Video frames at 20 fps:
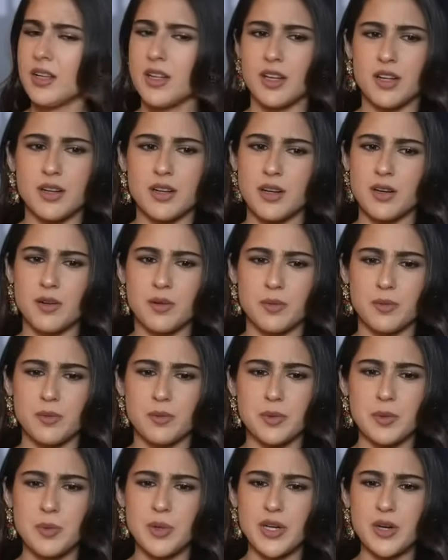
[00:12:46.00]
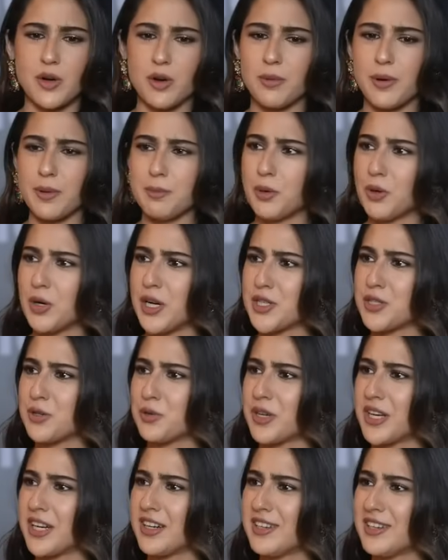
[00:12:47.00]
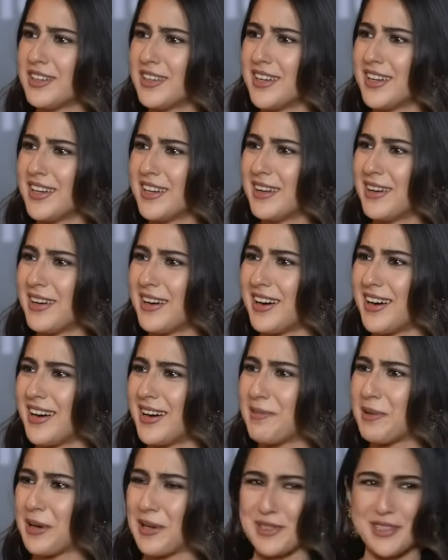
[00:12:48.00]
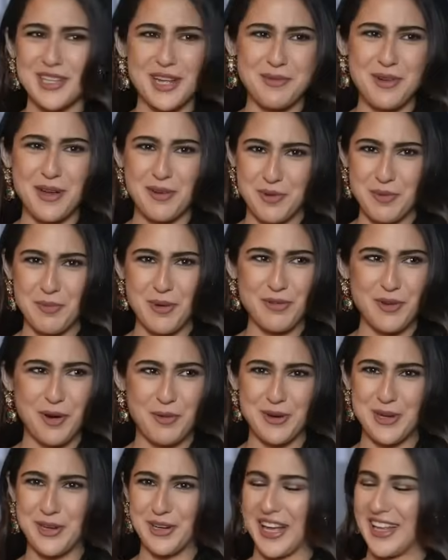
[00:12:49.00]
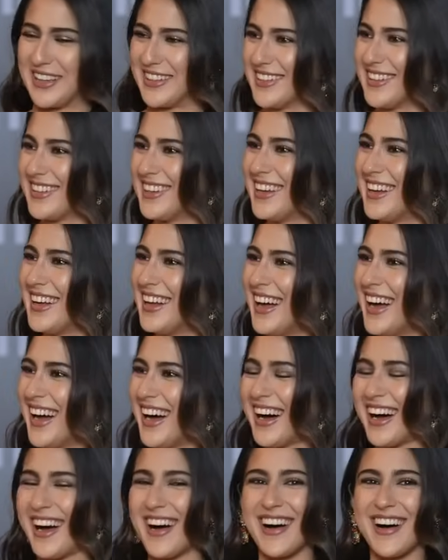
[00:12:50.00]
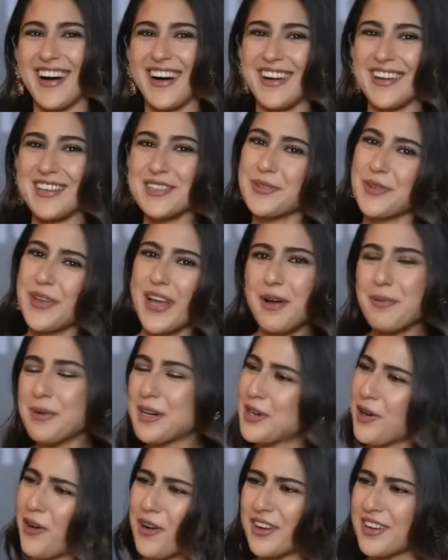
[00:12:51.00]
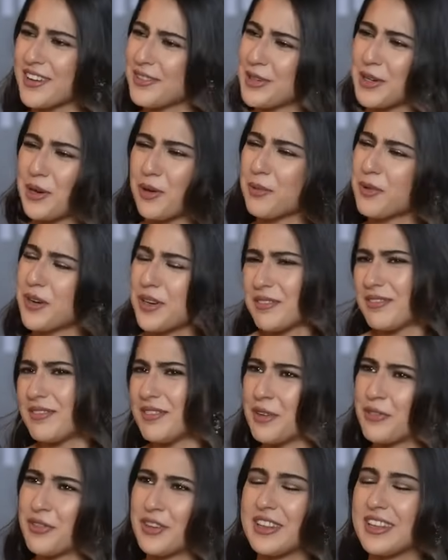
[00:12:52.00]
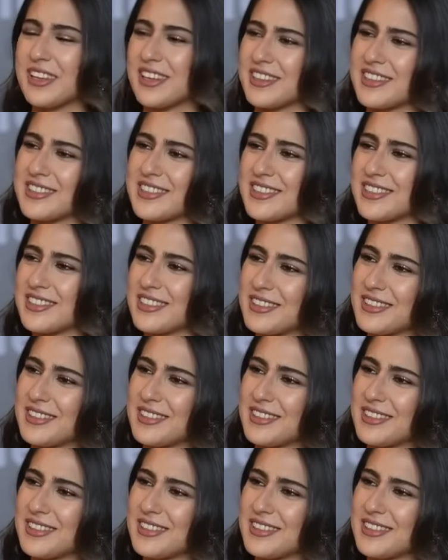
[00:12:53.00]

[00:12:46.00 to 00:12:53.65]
Uh, we, we talk about bole chudiyan uh, because then we have to perform it together. Uh, so yeah, we talk. We talk about different things.